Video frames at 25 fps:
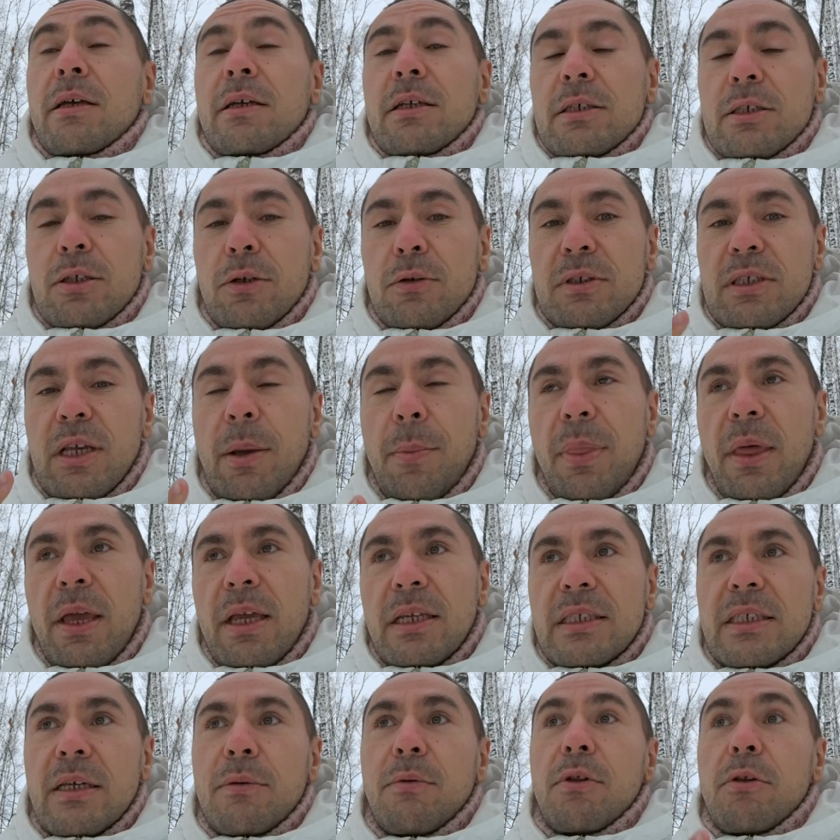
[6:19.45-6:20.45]
So some
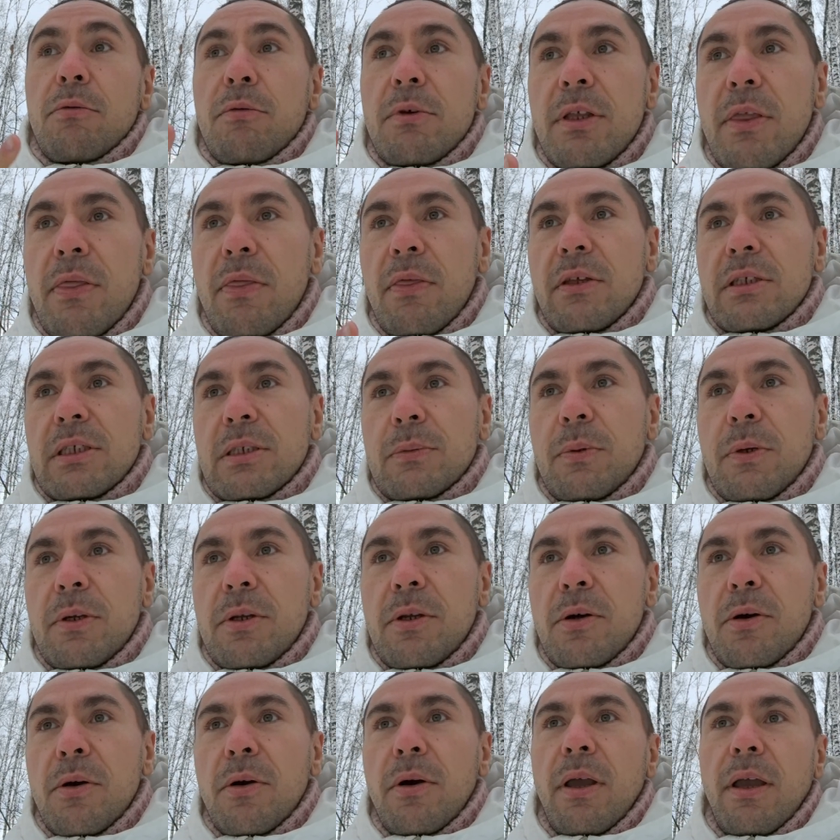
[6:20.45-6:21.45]
days I will read this
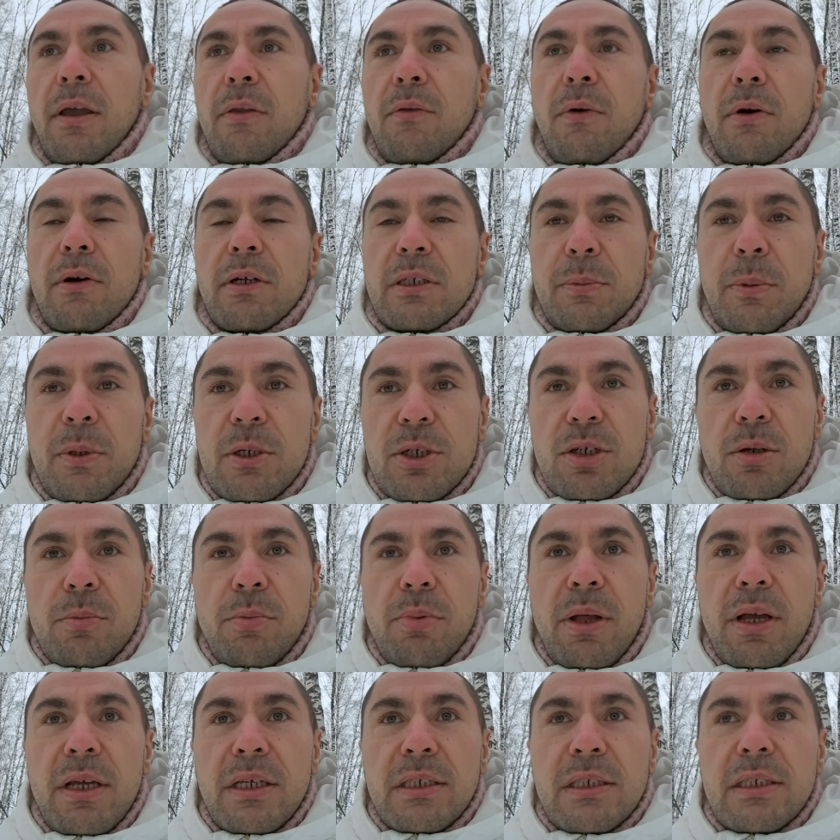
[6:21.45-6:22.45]
video in very special
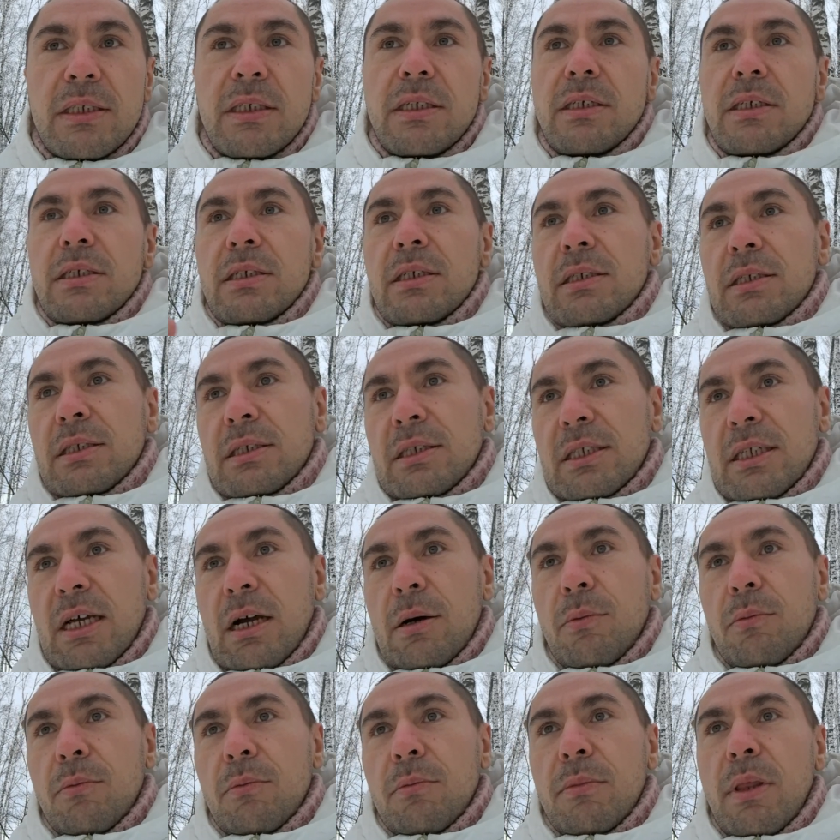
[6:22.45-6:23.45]
place,
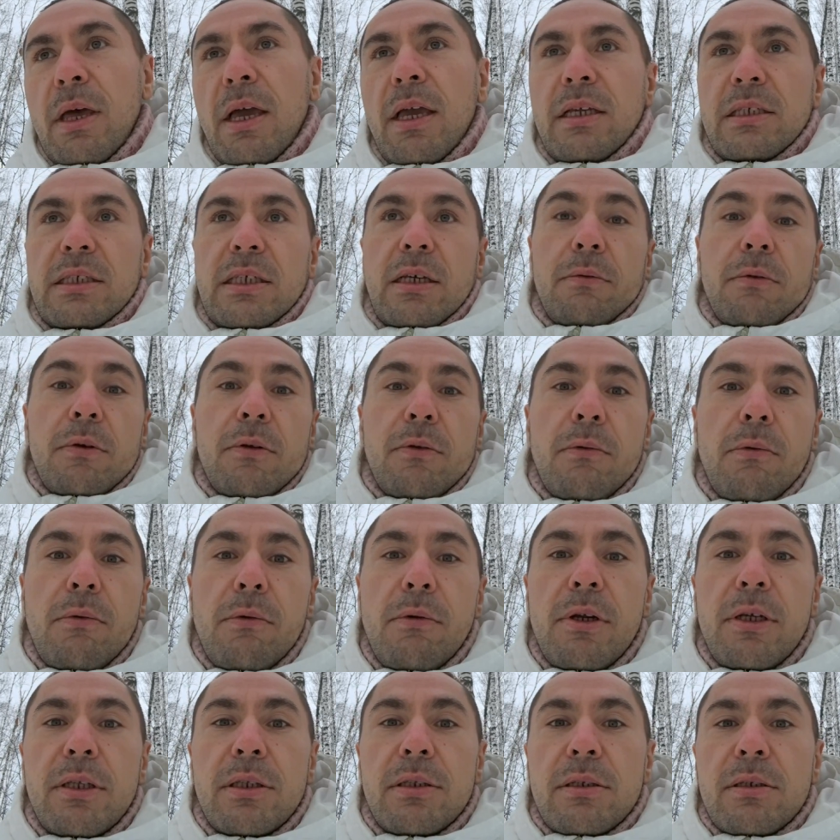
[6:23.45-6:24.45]
some days I will
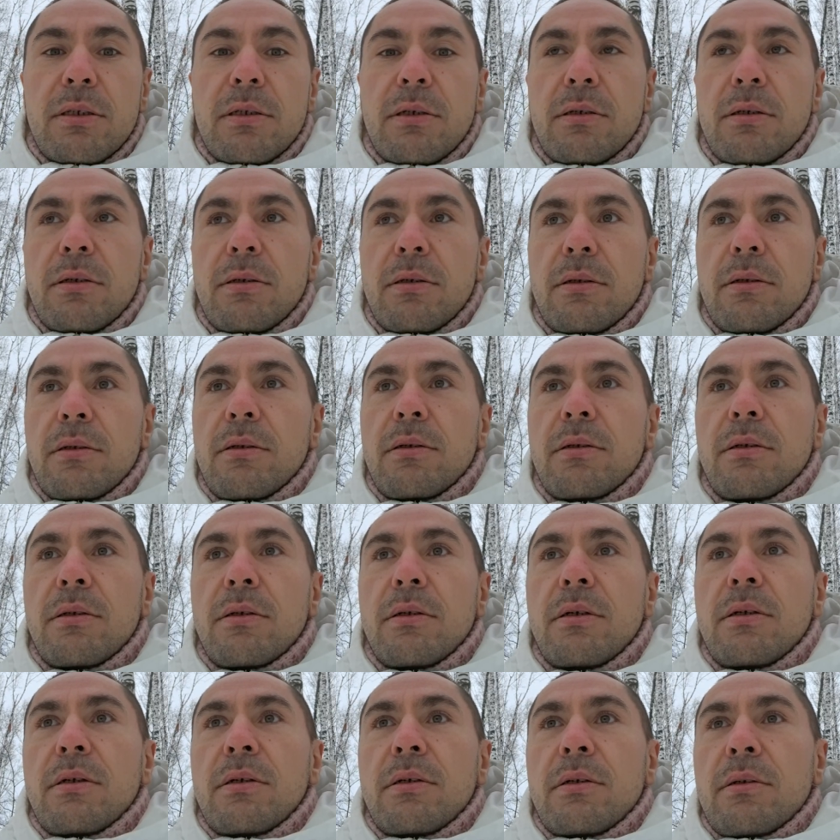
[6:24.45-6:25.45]
read uh,
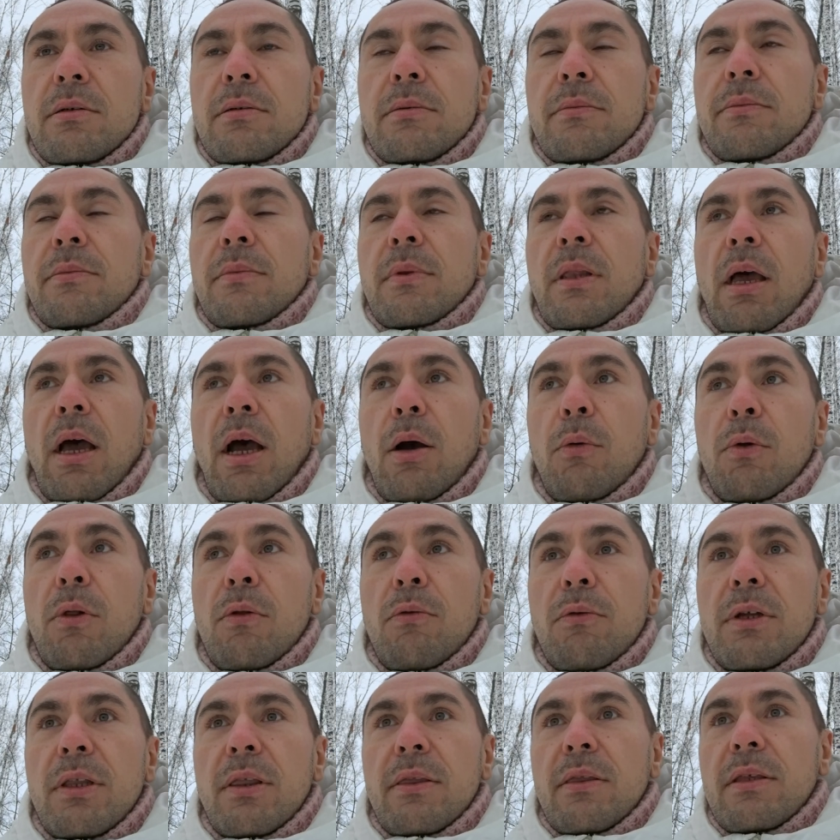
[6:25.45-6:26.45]
I will
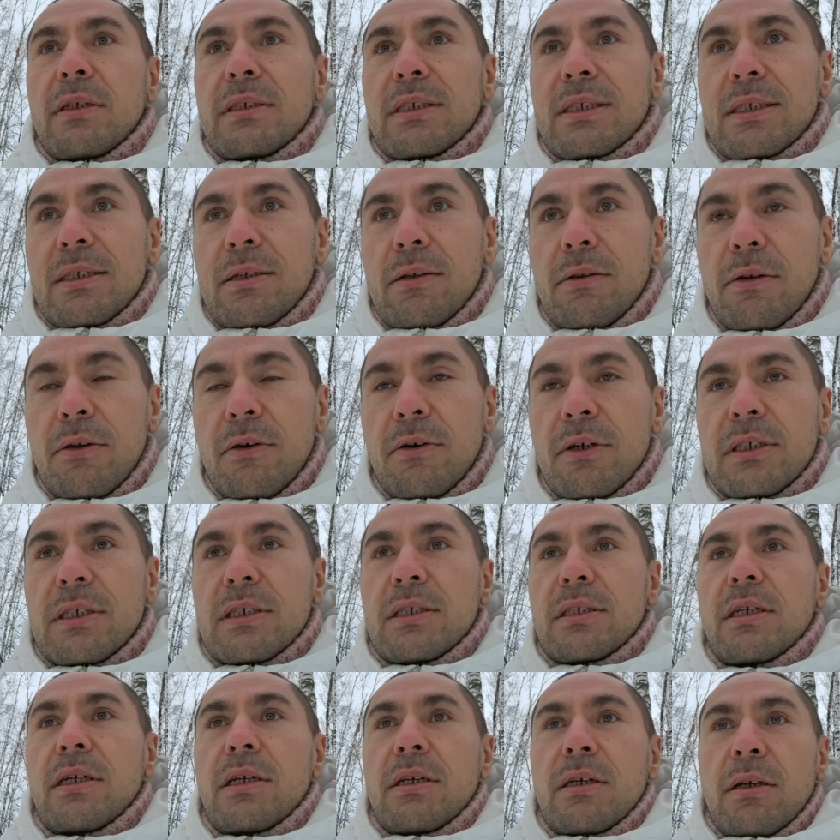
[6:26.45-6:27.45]
read these lyrics
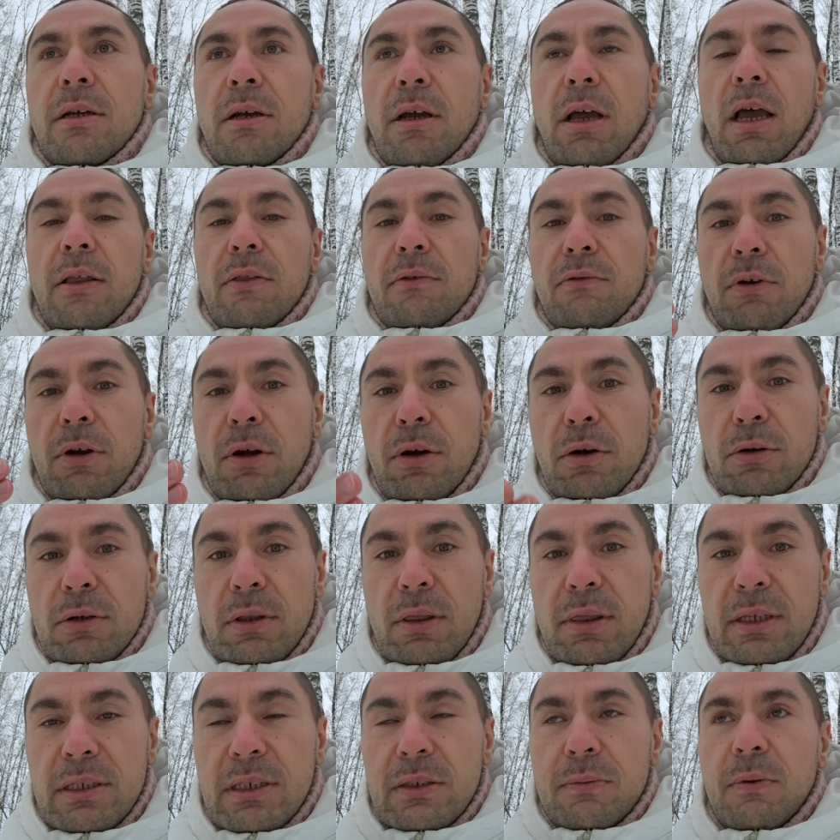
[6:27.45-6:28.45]
and record
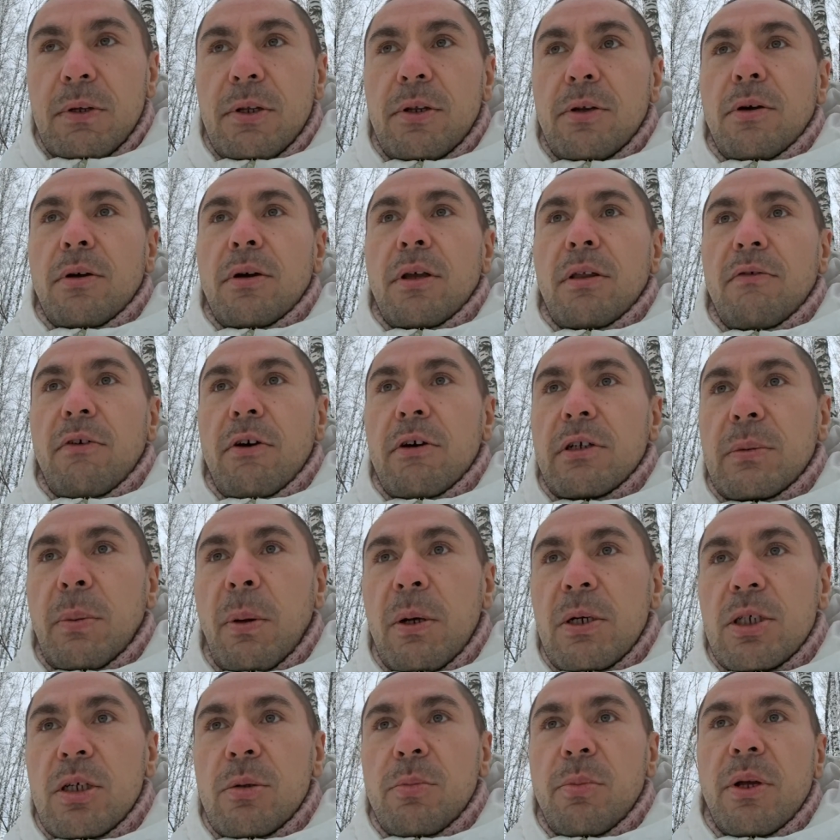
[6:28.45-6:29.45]
this video in very
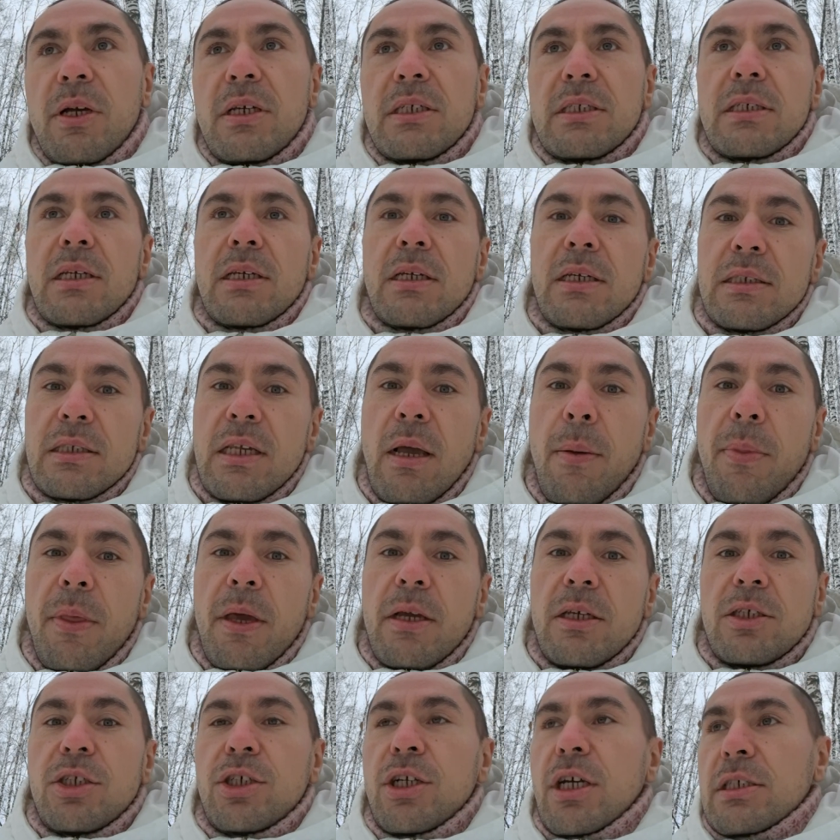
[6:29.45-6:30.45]
special place, some
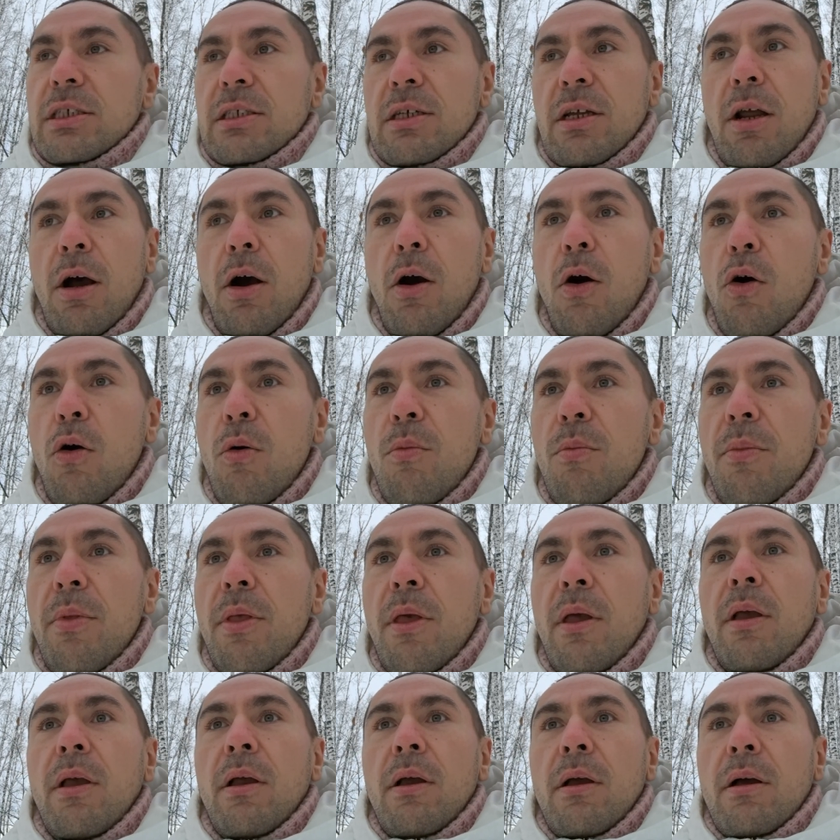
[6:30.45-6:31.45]
days just at home,
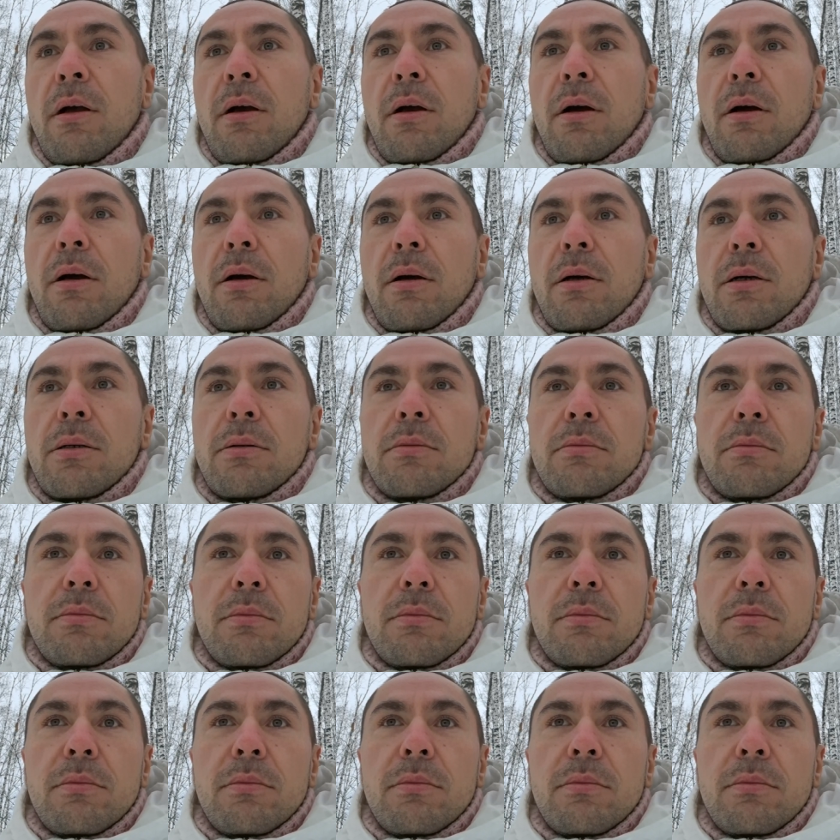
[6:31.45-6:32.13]
uh,